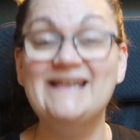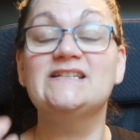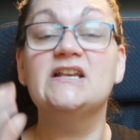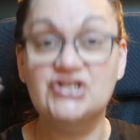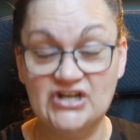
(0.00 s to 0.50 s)

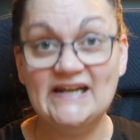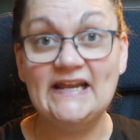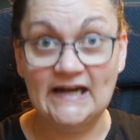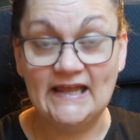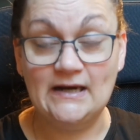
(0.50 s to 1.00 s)
is
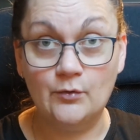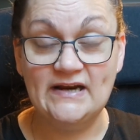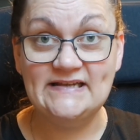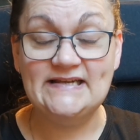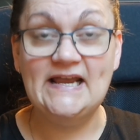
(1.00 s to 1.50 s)
shedding like
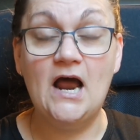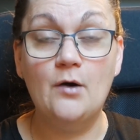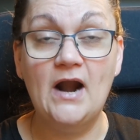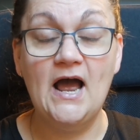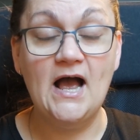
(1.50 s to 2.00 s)
crazy.
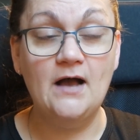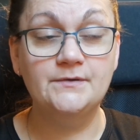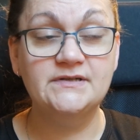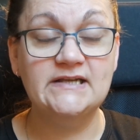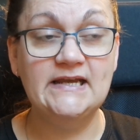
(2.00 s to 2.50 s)
Our
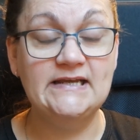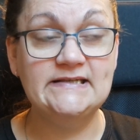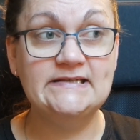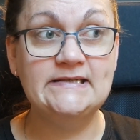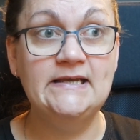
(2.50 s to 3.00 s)
house
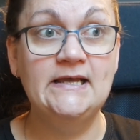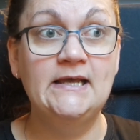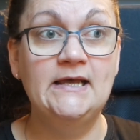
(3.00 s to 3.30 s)
is,